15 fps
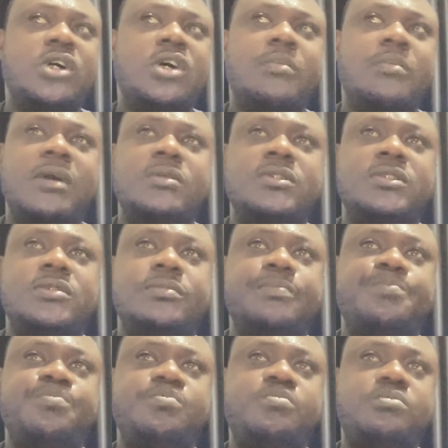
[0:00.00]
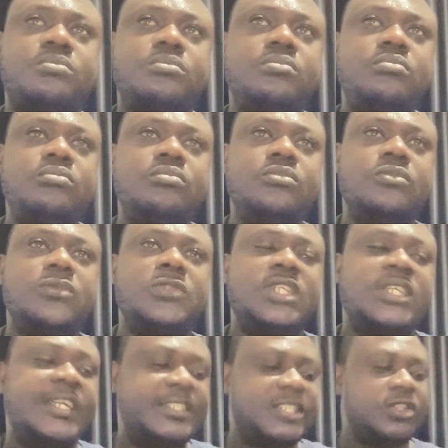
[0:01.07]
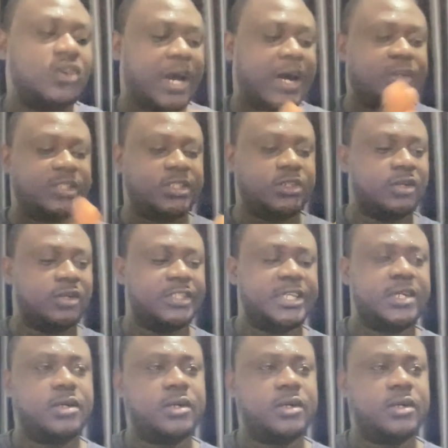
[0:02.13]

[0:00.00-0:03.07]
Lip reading: about getting your house in order,